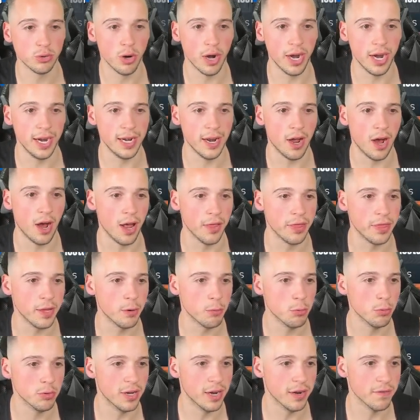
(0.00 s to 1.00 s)
trade. I
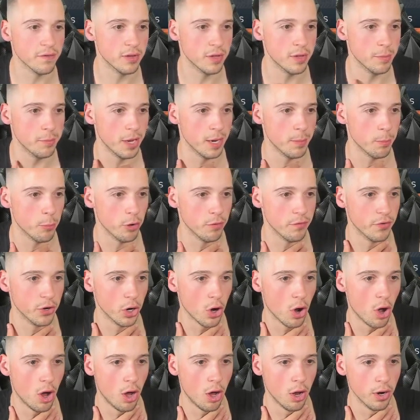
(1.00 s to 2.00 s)
think we'll definitely be
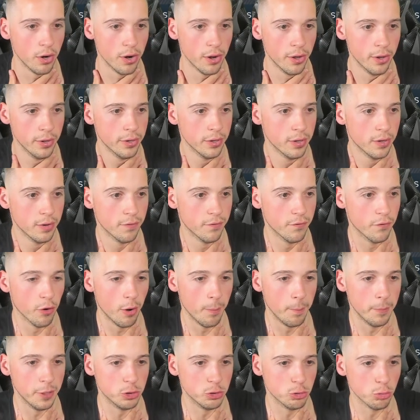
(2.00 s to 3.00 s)
moving on
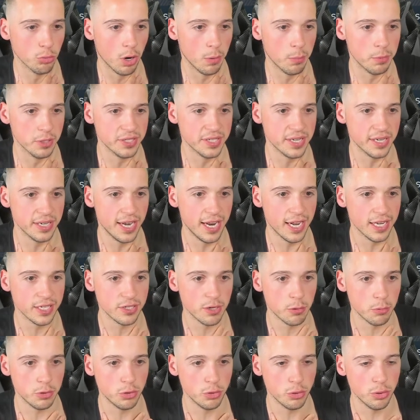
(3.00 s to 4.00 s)
from Mitchell Robinson now.
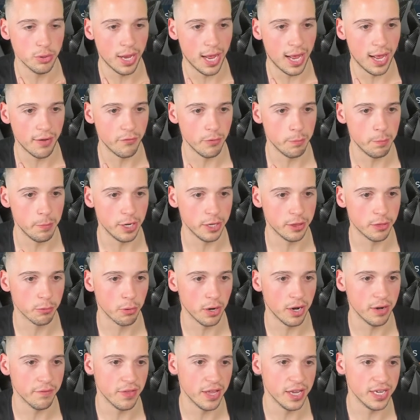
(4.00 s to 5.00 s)
So we do have a big
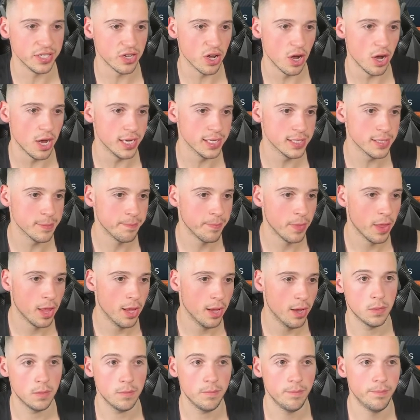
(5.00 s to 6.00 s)
3 of these guys.
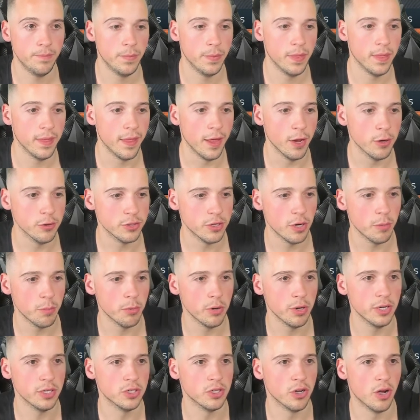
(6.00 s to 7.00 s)
They also
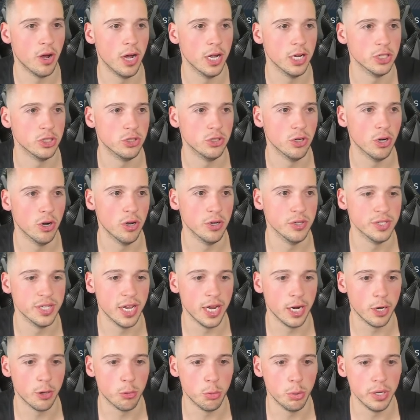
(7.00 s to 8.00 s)
brought in Tyus Jones
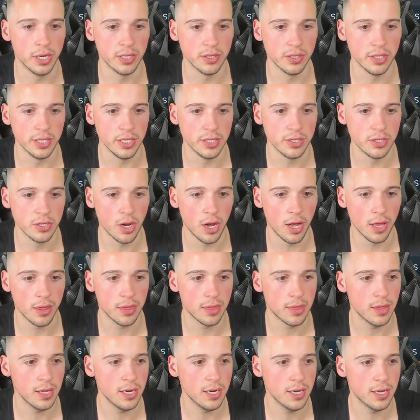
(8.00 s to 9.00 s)
and Quickly. So I
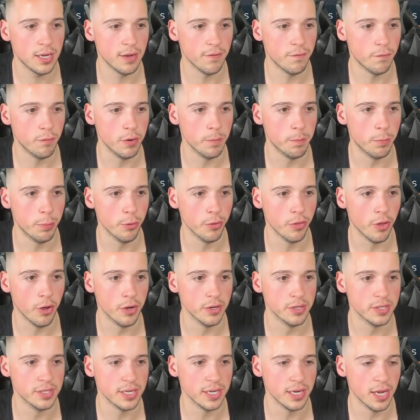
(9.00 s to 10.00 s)
think if we put
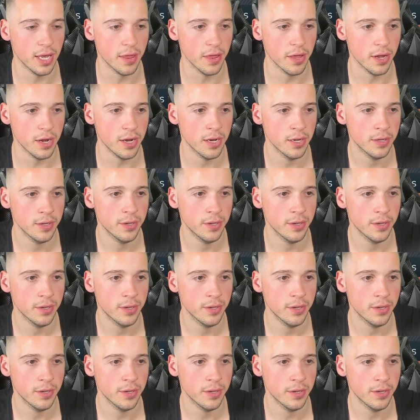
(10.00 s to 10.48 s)
those together...